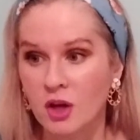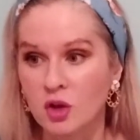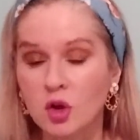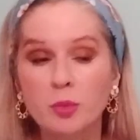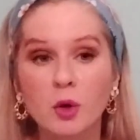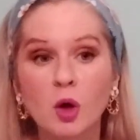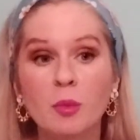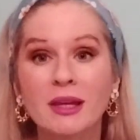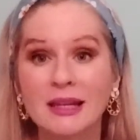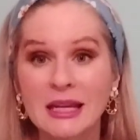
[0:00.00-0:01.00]
You're
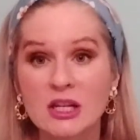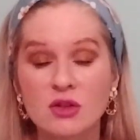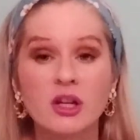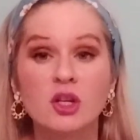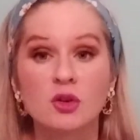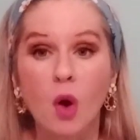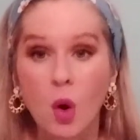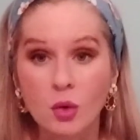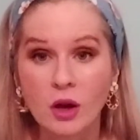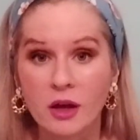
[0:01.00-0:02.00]
becoming a leader in your
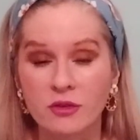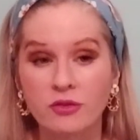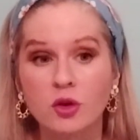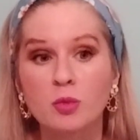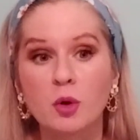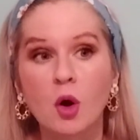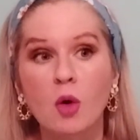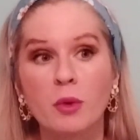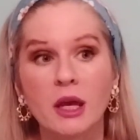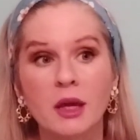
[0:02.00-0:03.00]
own life. You're
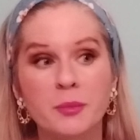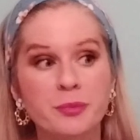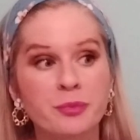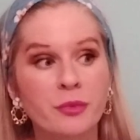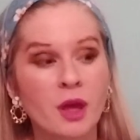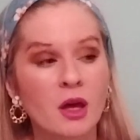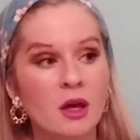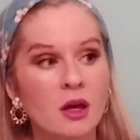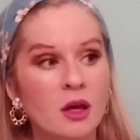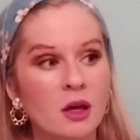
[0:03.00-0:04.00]
becoming,
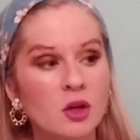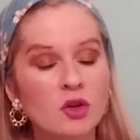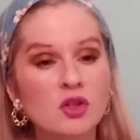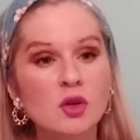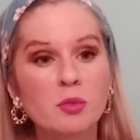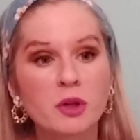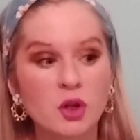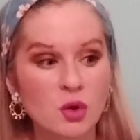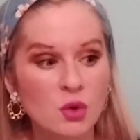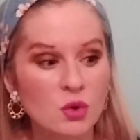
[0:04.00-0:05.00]
you're
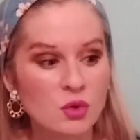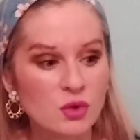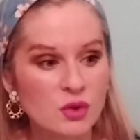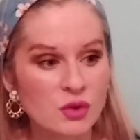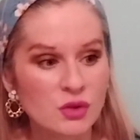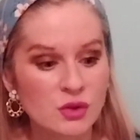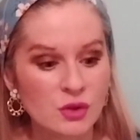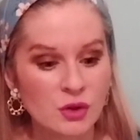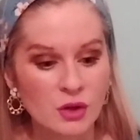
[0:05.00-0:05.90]
somebody who's